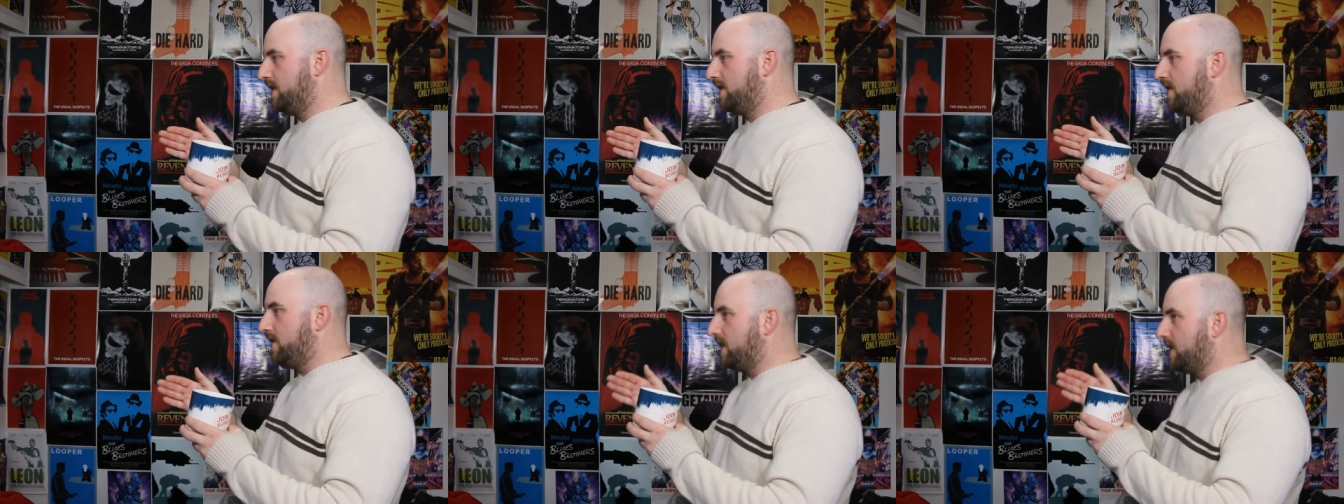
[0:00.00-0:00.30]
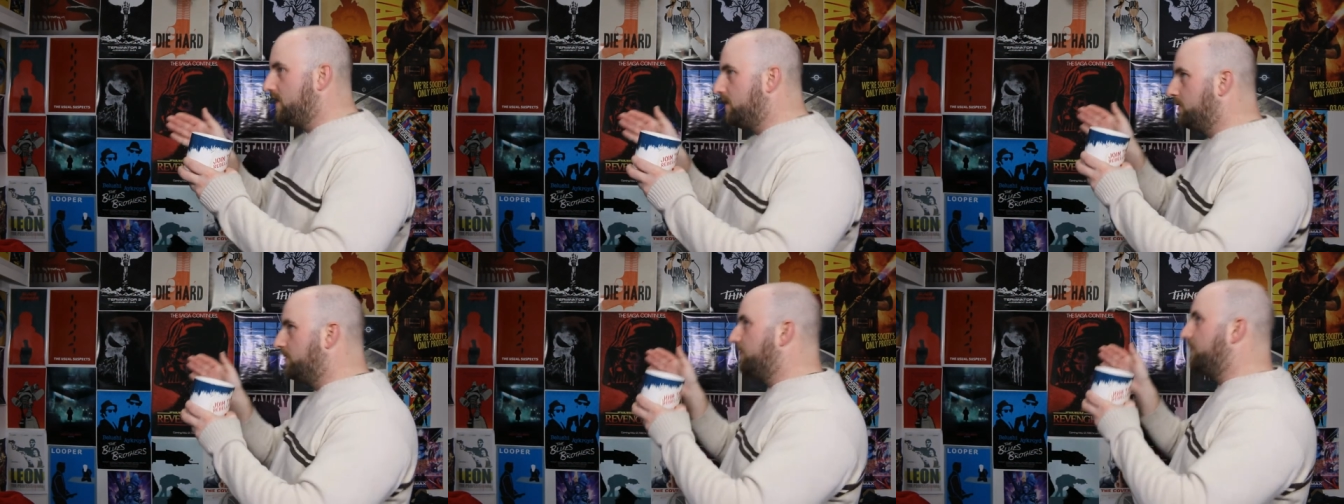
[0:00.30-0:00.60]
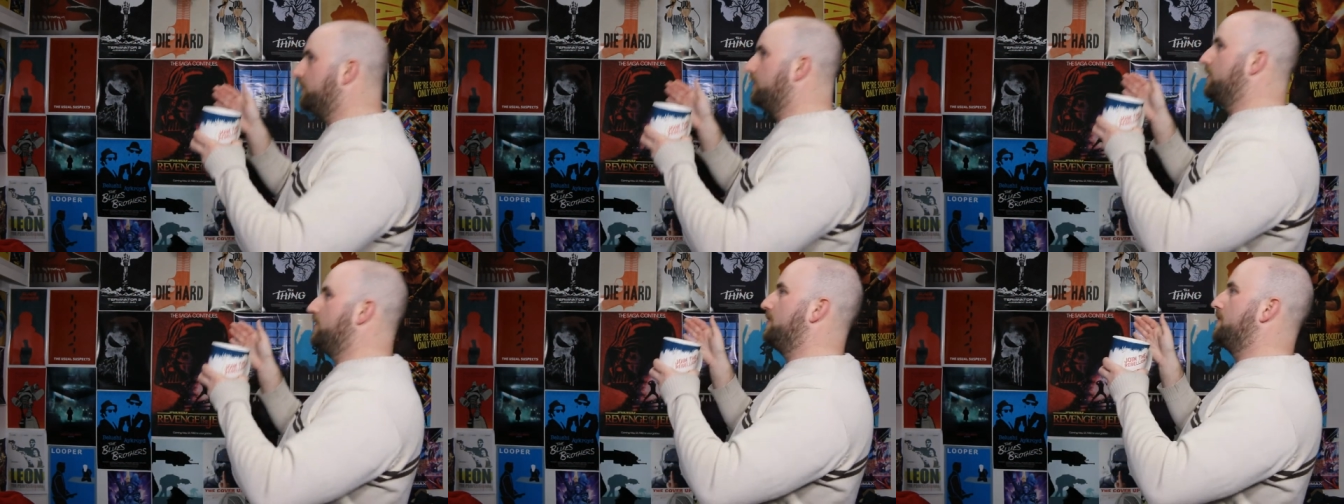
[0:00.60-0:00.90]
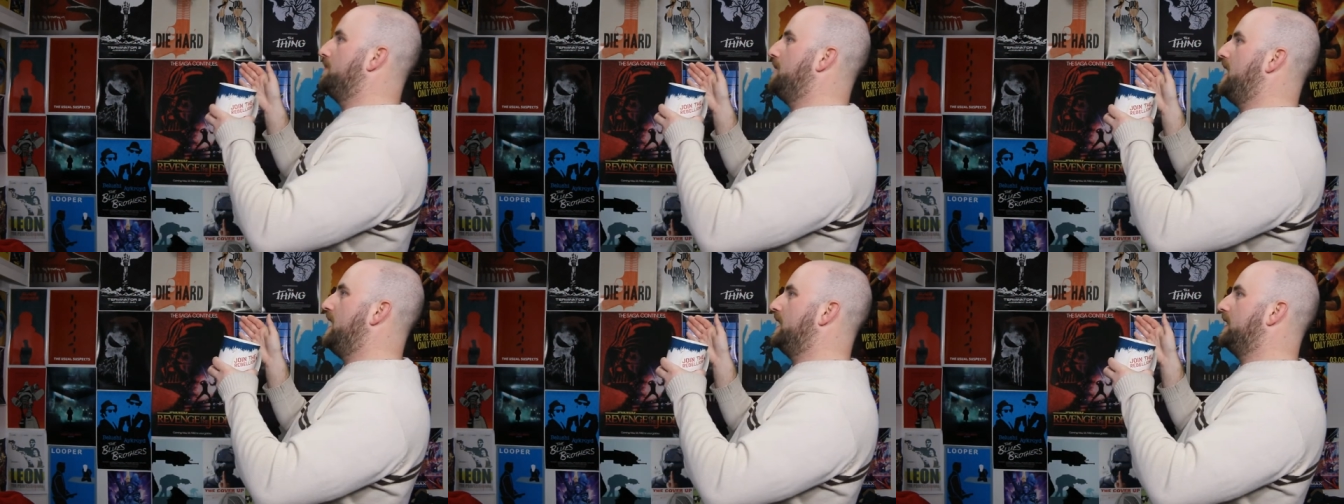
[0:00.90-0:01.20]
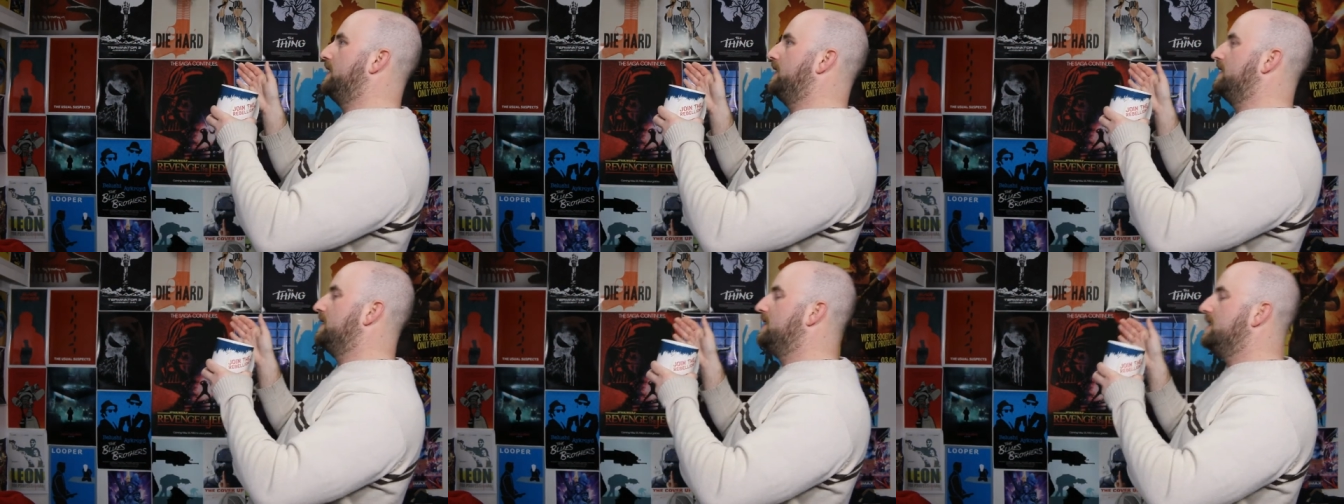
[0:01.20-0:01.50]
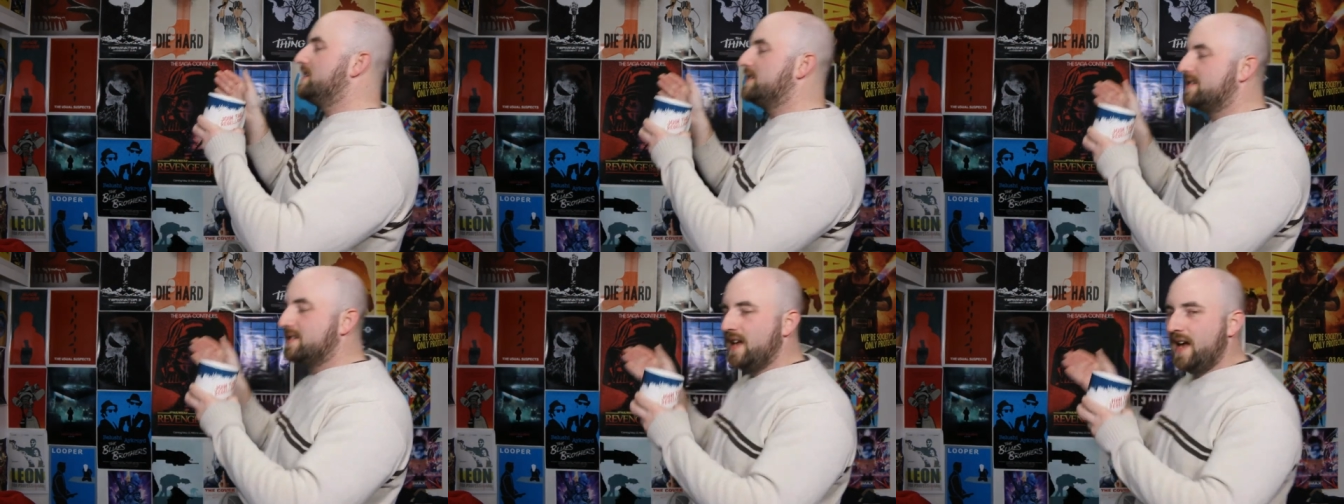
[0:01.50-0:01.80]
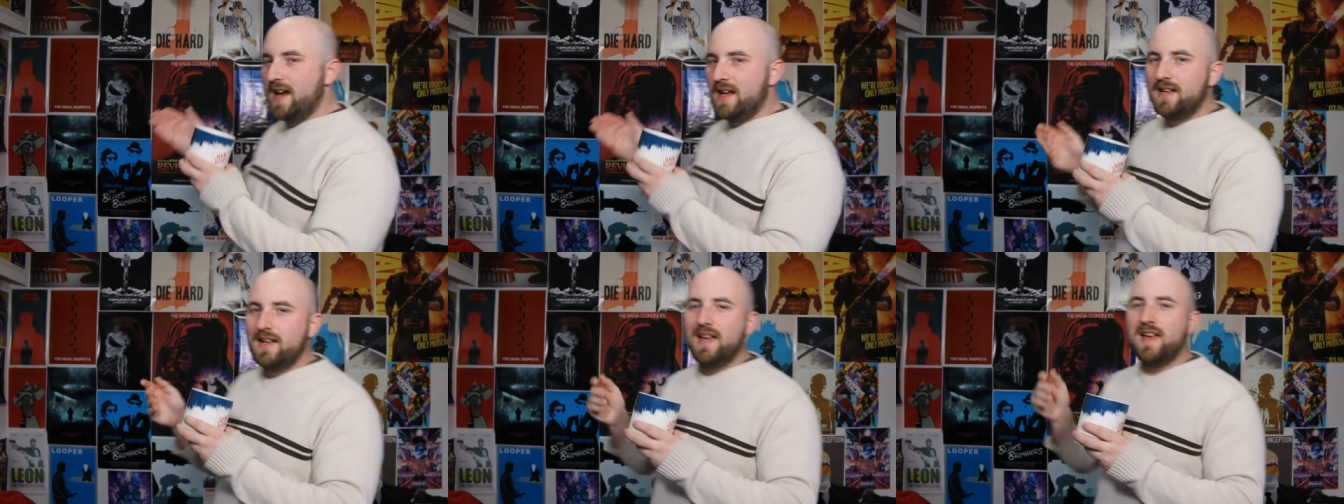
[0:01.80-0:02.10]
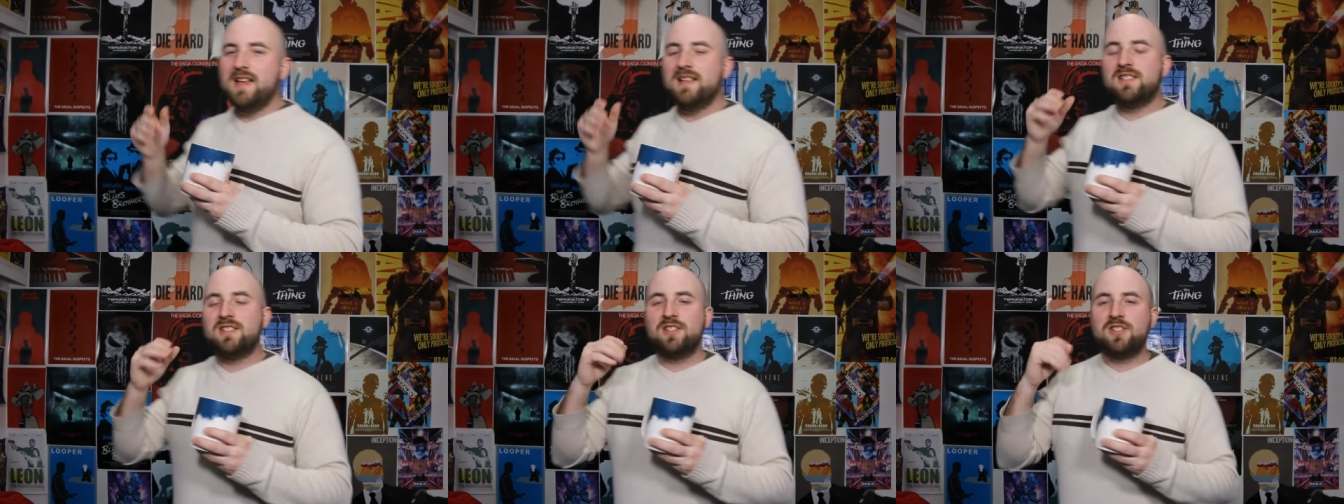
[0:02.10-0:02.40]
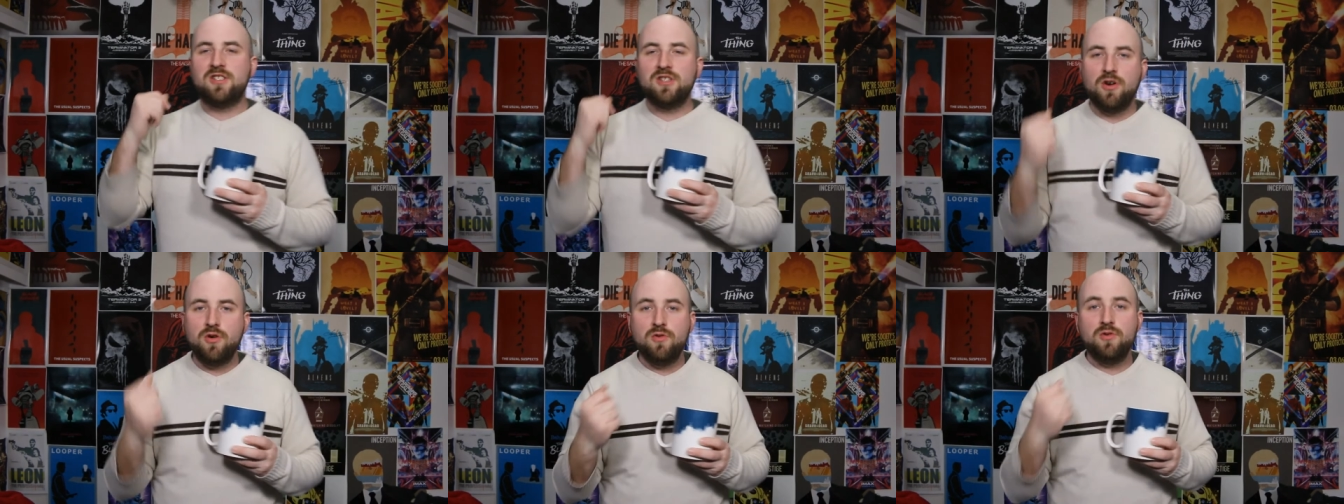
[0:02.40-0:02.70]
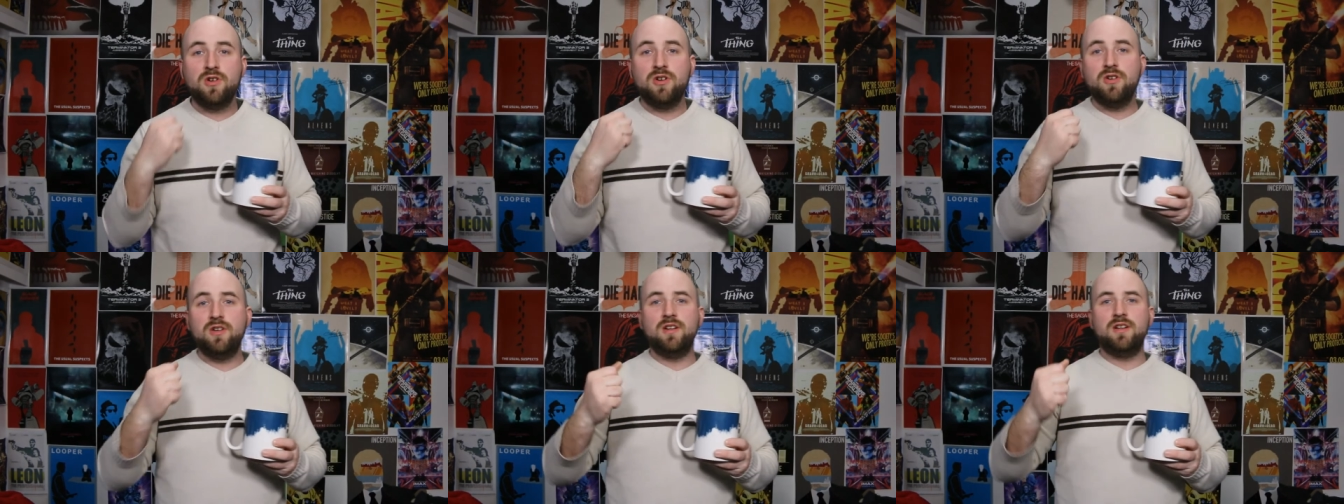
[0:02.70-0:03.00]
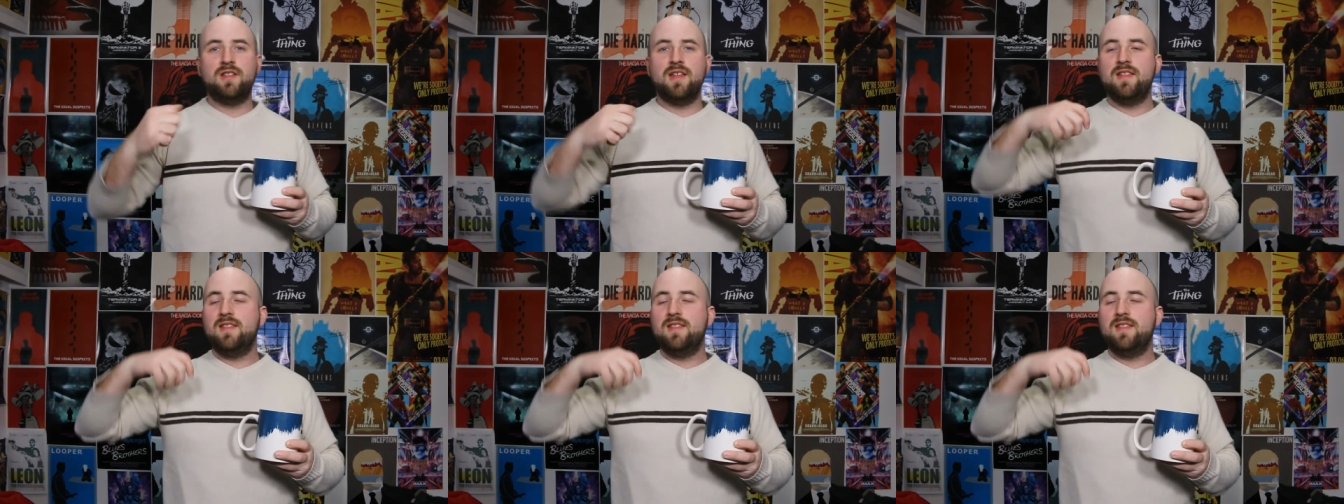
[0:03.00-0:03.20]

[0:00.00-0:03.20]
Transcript: and then they go further back like this, and it's so good.